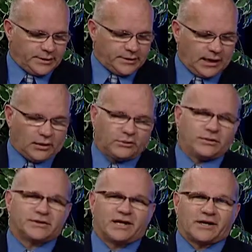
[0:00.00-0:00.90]
Now, the
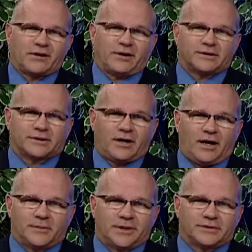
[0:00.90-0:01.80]
reason I call it the
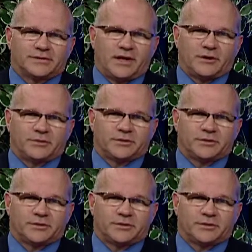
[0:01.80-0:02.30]
Communist Center